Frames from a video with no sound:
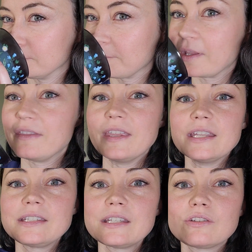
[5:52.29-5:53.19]
But
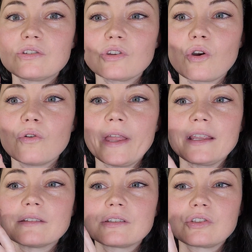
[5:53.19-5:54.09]
this is so
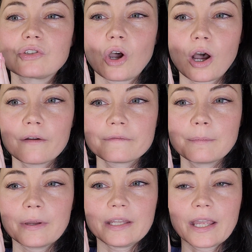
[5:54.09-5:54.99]
like
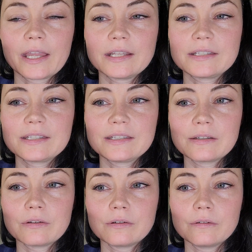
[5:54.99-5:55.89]
soft, but yet it's
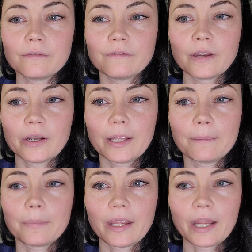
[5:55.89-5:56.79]
still very
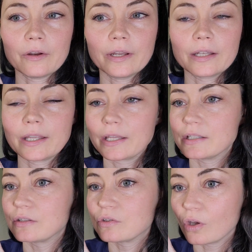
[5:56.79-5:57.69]
apparent. Like
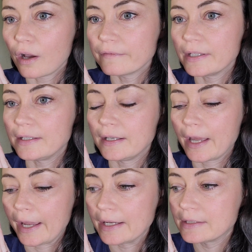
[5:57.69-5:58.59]
it's soft and
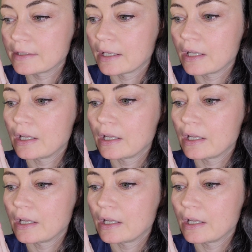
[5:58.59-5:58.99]
nice.